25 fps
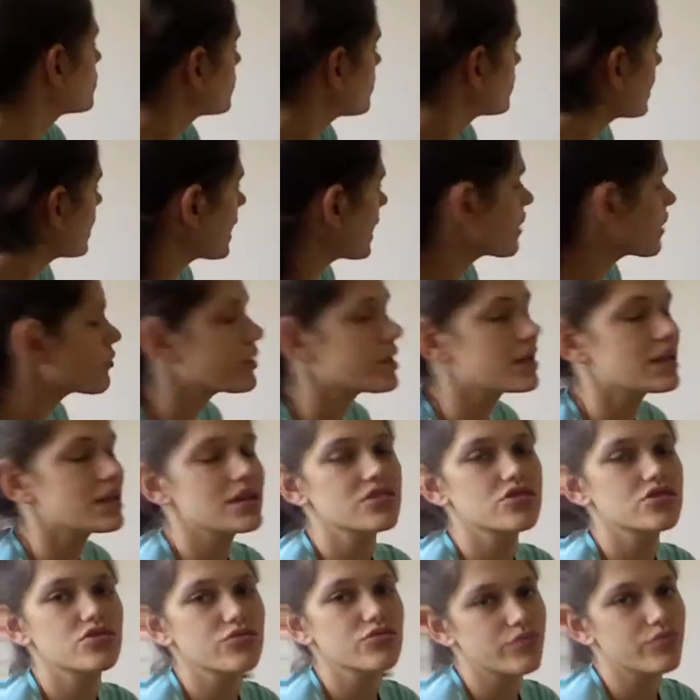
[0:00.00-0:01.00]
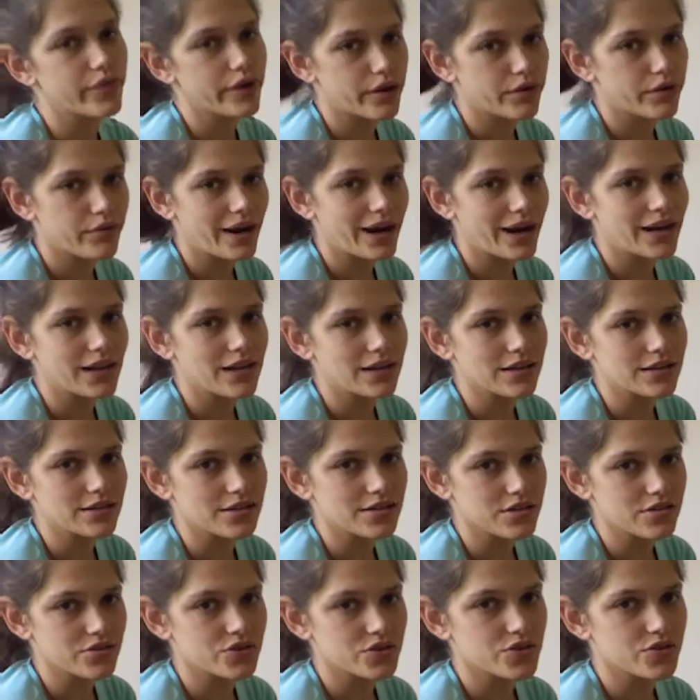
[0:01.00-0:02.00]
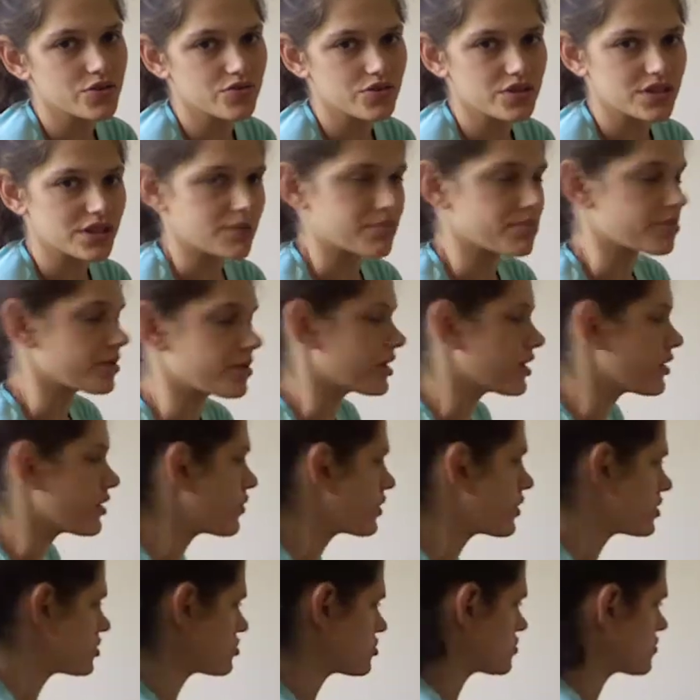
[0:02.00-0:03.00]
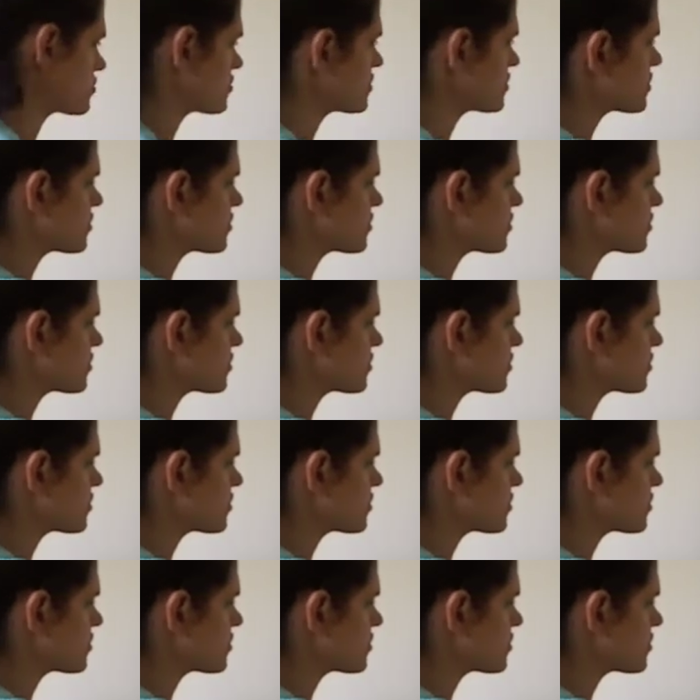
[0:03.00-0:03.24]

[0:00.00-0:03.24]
Now we need to rewrite it as our two separate equations.